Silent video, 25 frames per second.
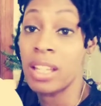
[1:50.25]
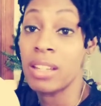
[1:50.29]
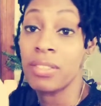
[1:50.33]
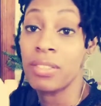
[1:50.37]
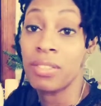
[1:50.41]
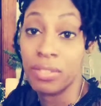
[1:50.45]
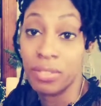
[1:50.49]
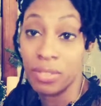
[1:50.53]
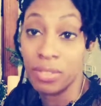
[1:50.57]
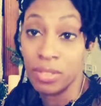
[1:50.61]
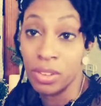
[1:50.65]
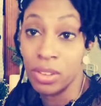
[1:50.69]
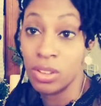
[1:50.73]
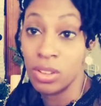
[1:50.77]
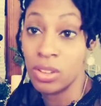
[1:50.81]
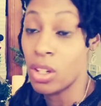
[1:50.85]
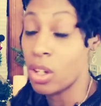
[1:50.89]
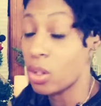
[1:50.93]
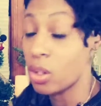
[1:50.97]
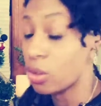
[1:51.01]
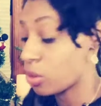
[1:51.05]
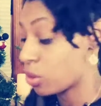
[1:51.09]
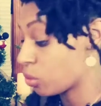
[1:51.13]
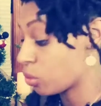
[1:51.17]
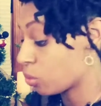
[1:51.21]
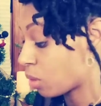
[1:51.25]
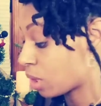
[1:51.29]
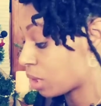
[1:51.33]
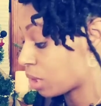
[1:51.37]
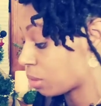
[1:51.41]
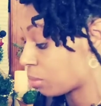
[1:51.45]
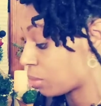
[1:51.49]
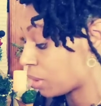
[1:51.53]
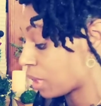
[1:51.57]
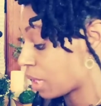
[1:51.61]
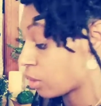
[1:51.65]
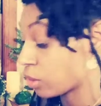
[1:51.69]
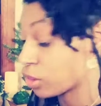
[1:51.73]
if you
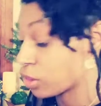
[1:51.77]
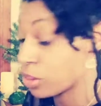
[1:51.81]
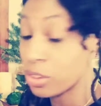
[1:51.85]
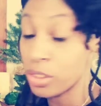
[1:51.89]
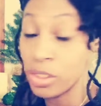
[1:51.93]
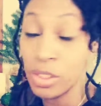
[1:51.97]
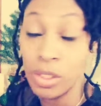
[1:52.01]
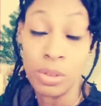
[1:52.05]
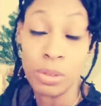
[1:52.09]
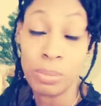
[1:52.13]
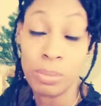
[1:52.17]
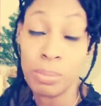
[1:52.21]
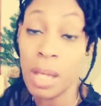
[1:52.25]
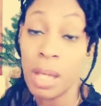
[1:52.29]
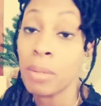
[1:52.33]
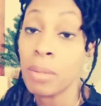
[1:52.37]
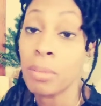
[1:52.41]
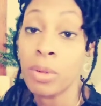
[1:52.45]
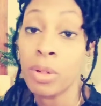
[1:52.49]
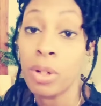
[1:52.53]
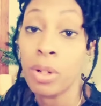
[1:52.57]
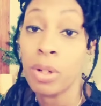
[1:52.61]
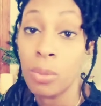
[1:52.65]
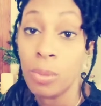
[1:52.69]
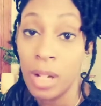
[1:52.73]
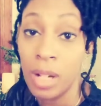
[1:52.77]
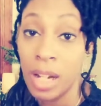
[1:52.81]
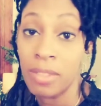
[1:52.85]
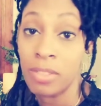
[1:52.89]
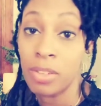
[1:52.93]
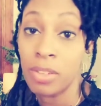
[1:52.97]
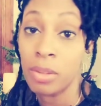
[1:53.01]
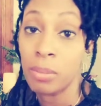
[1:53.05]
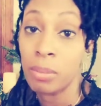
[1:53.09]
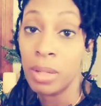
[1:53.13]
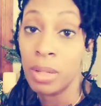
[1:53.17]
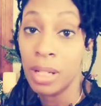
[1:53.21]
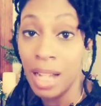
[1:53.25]
want to be, or you can use paper or
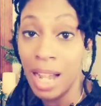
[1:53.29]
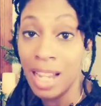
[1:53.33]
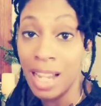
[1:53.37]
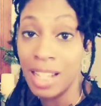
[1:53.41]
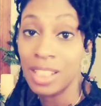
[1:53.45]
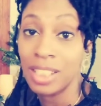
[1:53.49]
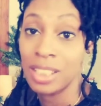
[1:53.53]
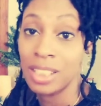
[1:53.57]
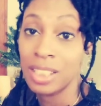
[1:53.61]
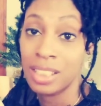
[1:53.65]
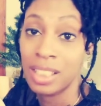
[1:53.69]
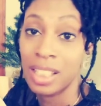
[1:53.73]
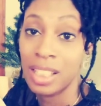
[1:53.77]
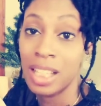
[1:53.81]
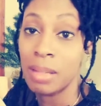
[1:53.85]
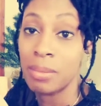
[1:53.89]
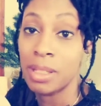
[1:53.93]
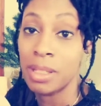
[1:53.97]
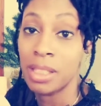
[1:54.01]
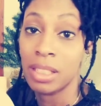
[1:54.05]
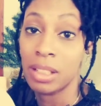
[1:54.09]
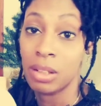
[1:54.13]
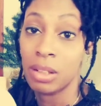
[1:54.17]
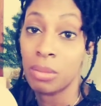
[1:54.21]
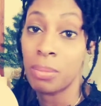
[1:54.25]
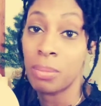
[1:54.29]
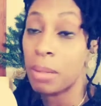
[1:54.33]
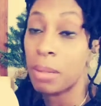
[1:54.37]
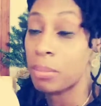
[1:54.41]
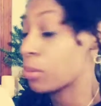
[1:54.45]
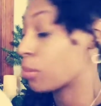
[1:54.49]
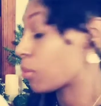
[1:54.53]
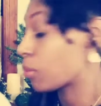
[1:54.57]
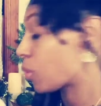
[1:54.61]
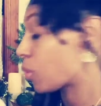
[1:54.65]
whatever, but I just keep little paper